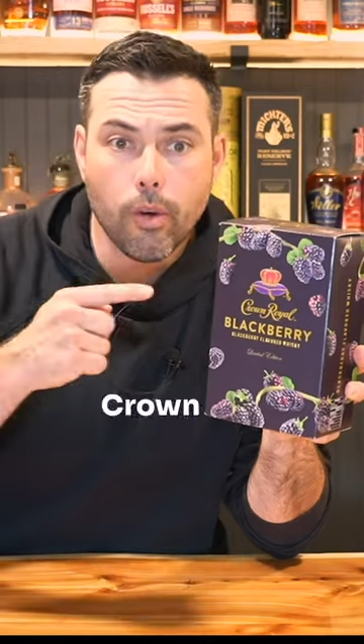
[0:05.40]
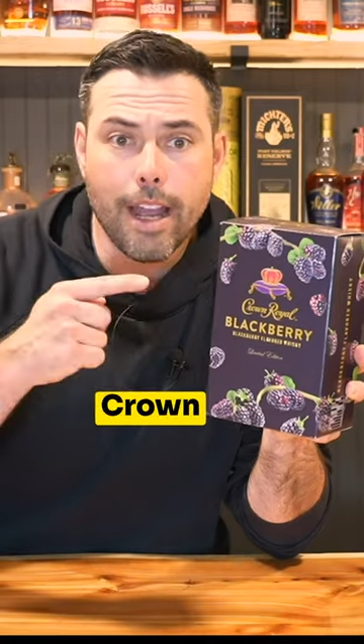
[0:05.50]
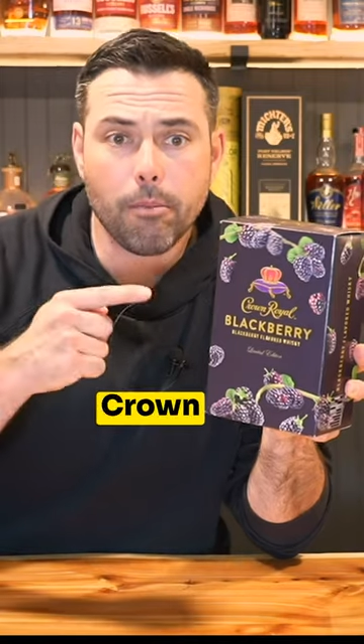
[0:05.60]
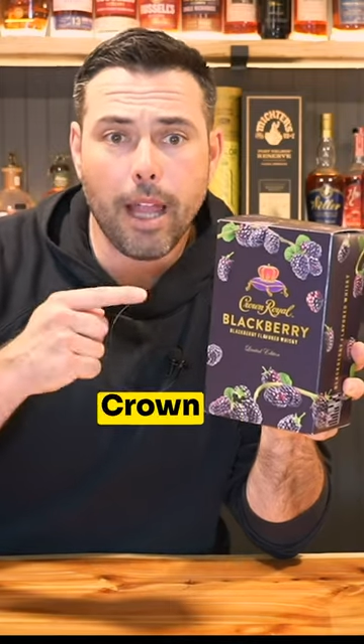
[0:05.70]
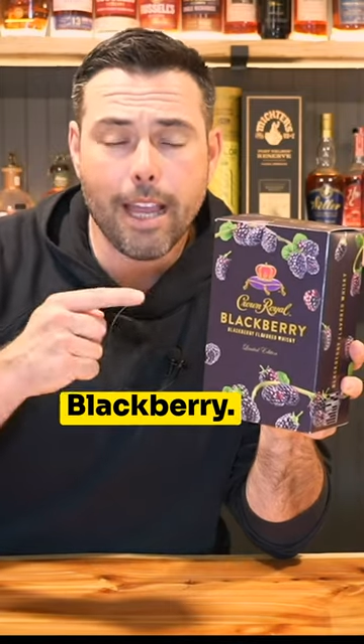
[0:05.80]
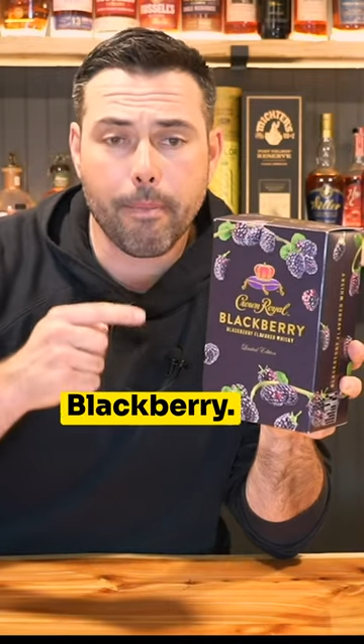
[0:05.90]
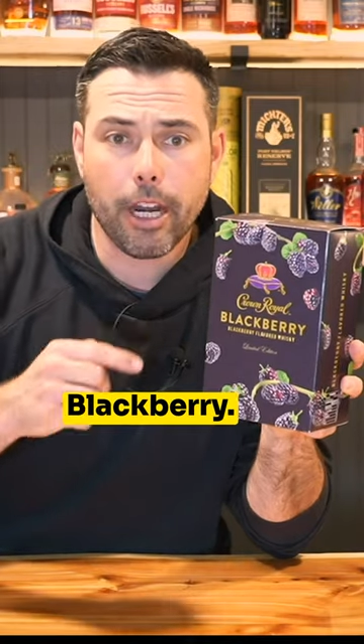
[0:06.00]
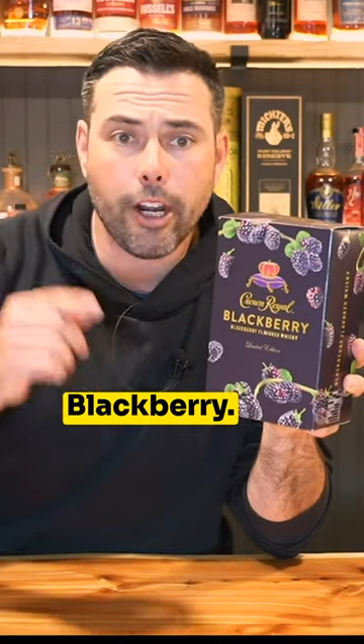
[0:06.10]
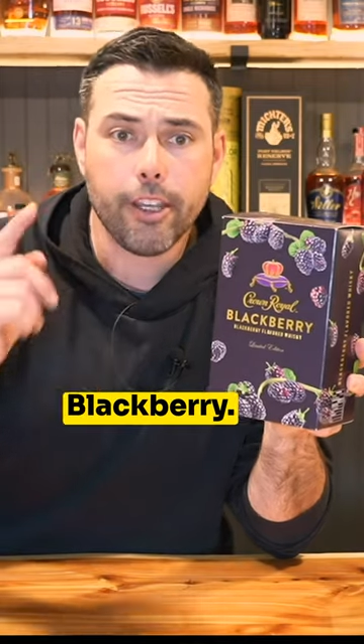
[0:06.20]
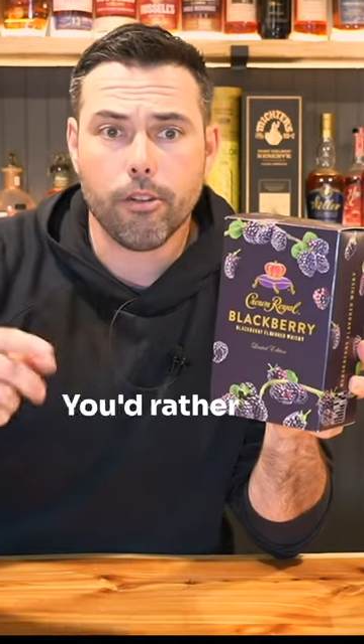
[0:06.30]
Crown
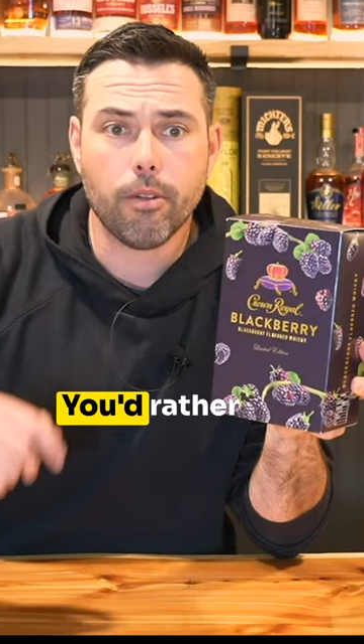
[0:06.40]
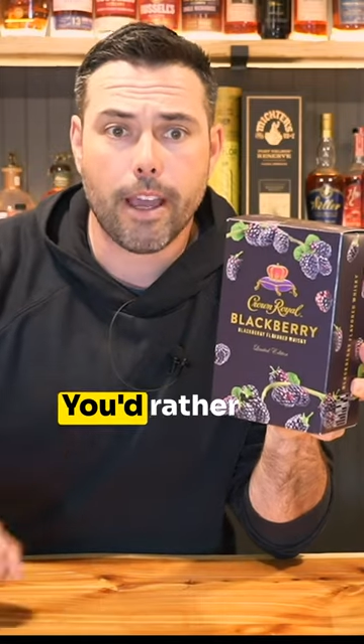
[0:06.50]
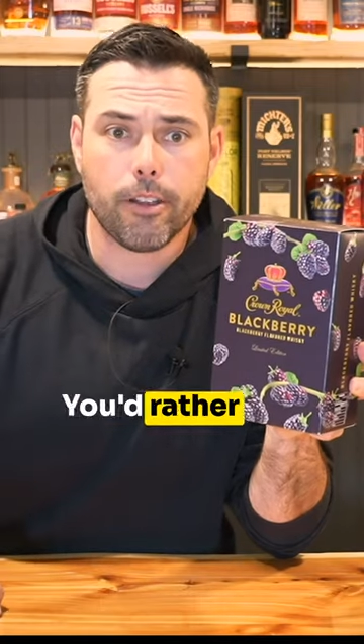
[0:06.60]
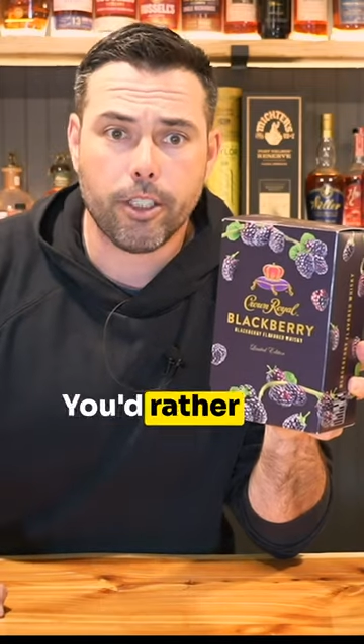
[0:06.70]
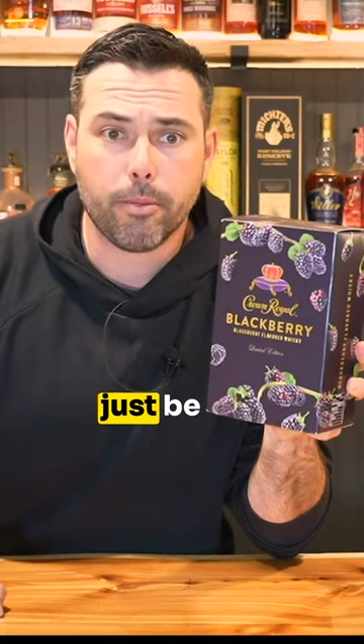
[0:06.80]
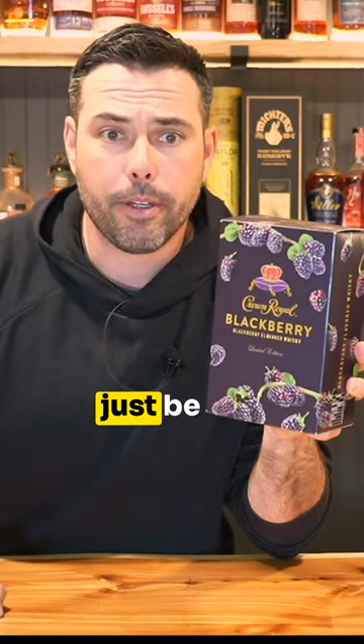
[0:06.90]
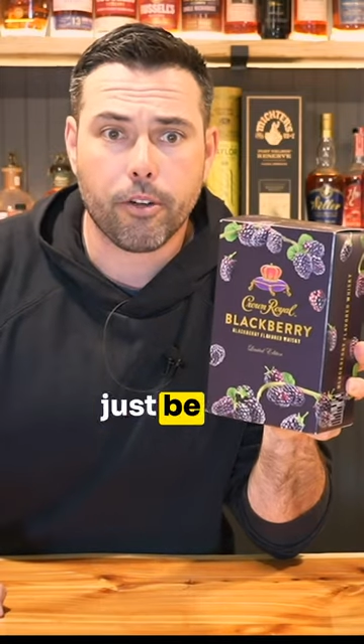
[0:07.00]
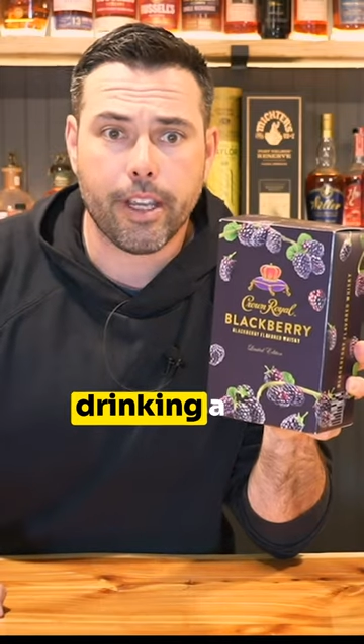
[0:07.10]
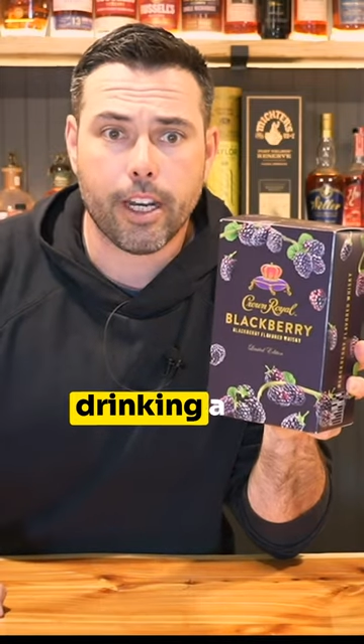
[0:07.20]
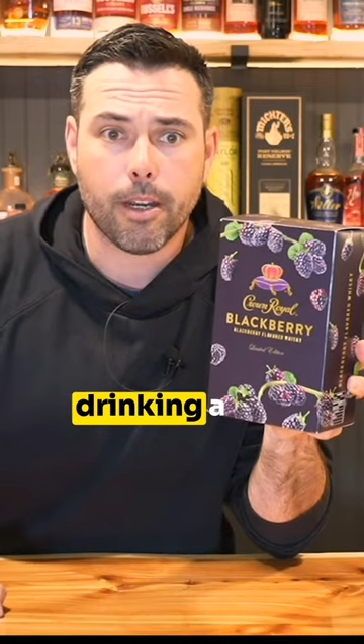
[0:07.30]
Blackberry, you'd rather just be
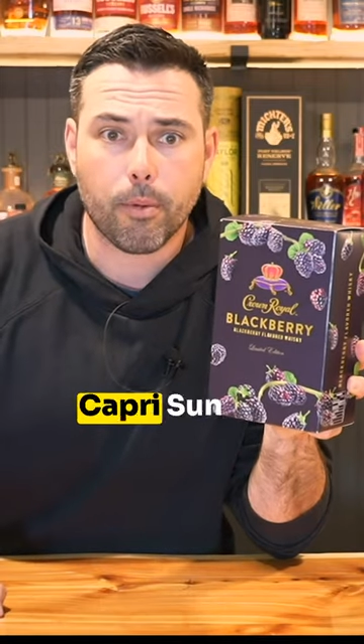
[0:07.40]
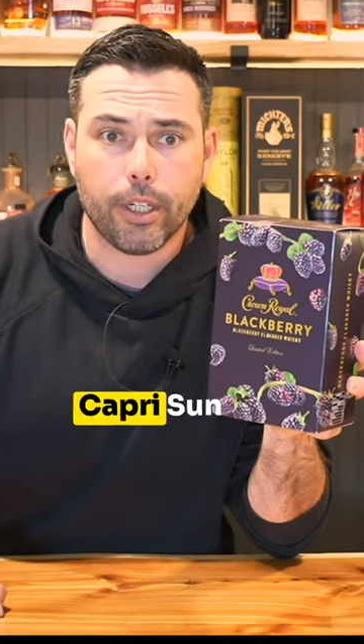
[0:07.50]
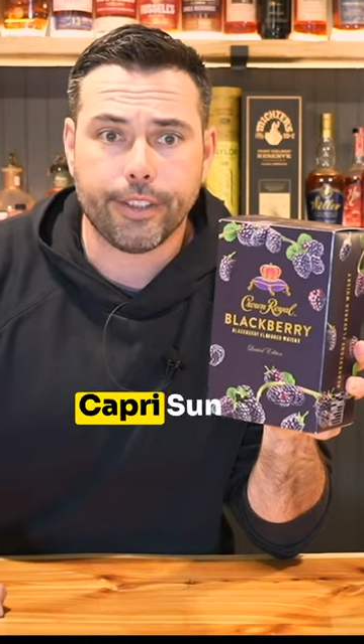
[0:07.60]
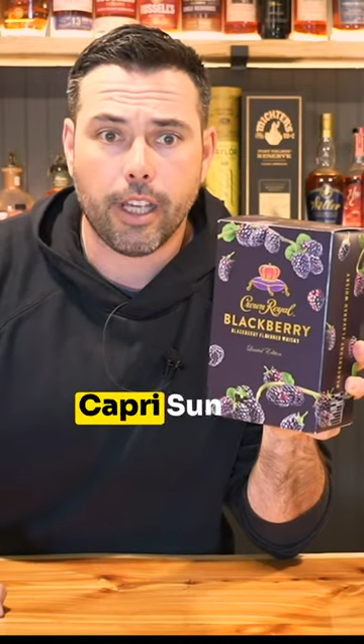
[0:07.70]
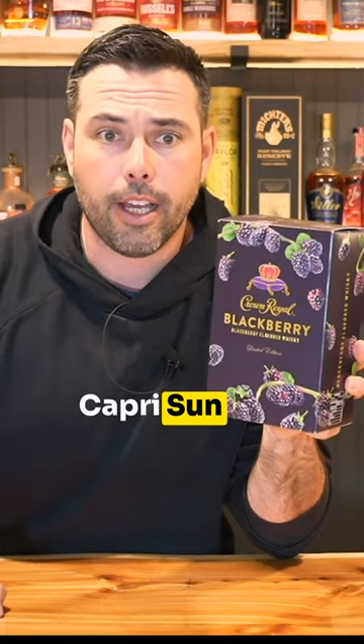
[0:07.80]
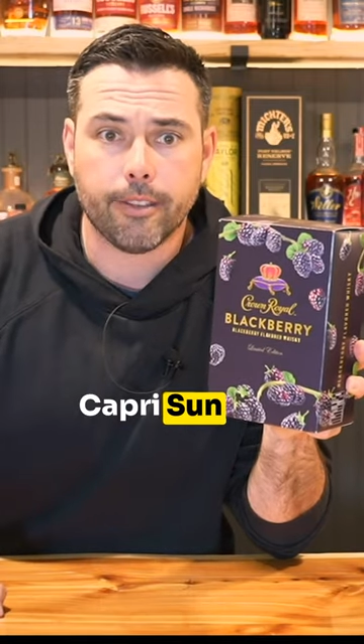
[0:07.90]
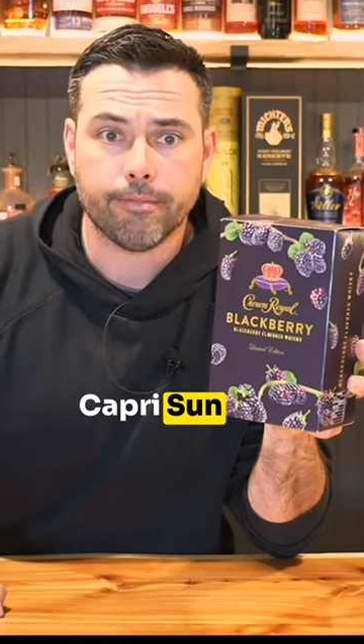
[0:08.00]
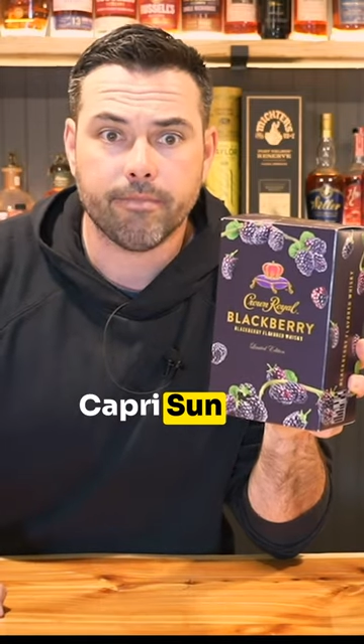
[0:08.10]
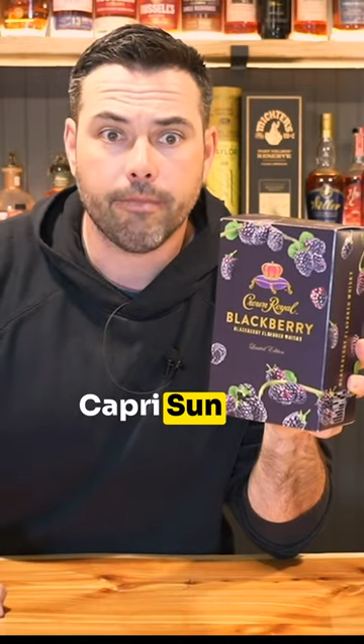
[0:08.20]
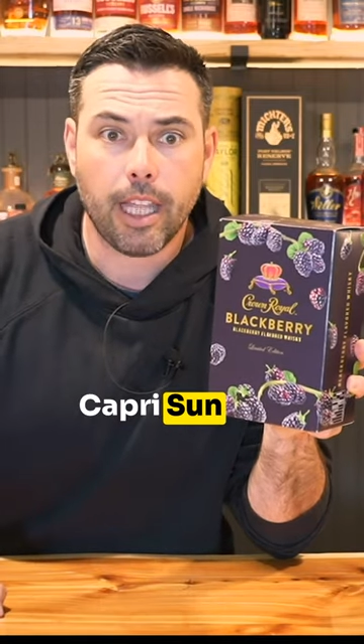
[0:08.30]
drinking a Capri Sun
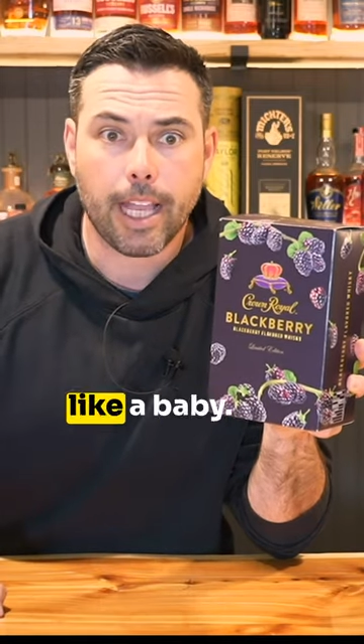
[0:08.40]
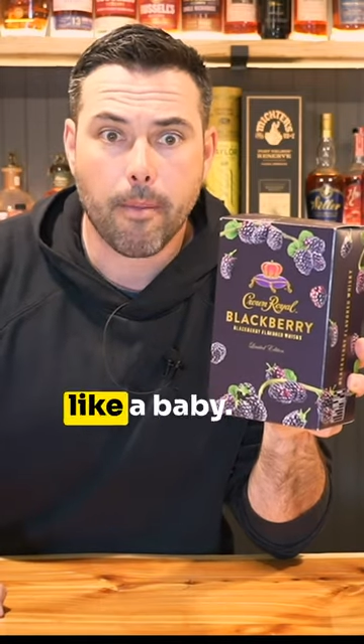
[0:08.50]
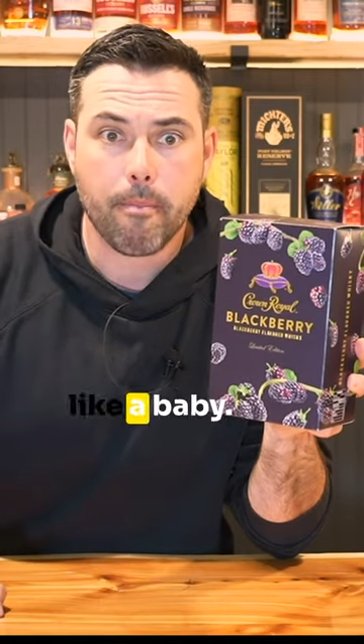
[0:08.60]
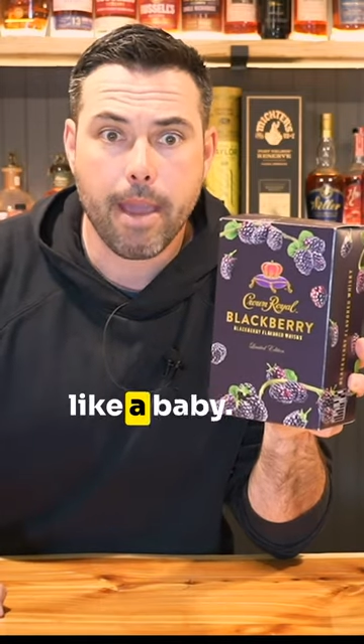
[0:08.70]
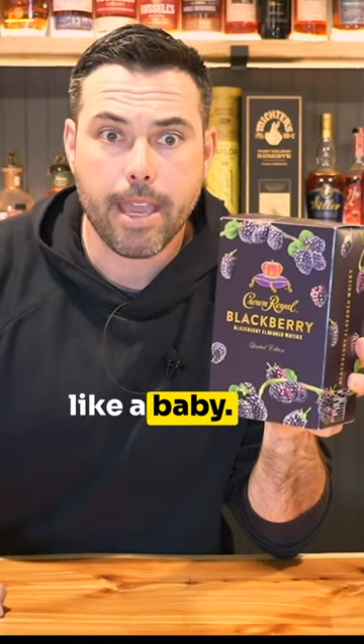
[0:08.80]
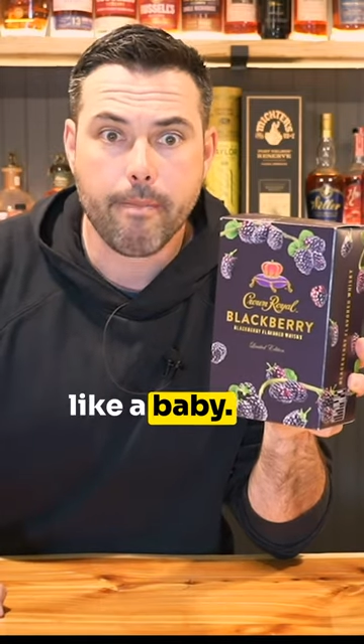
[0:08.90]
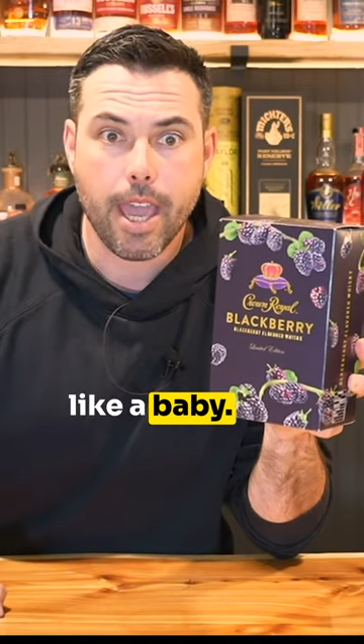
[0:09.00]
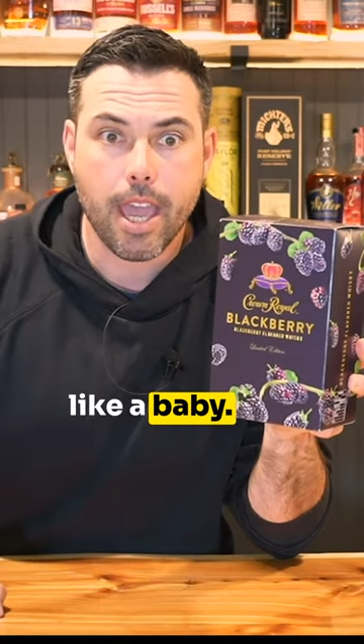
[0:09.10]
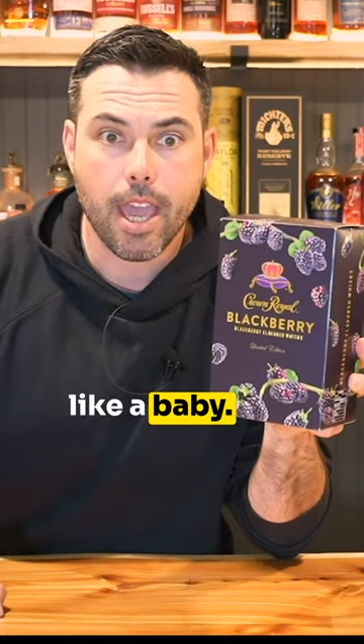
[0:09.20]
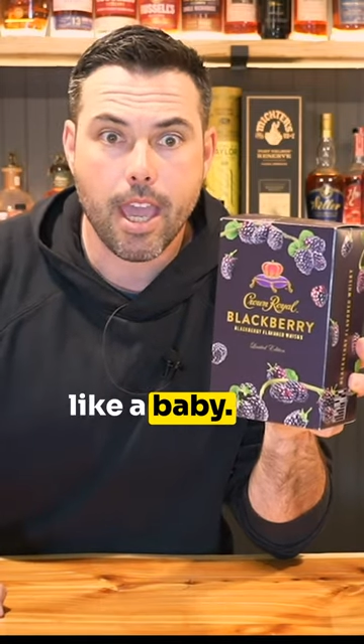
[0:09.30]
like a
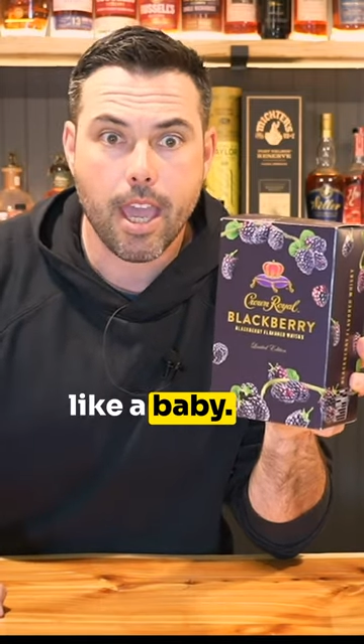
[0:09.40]
baby.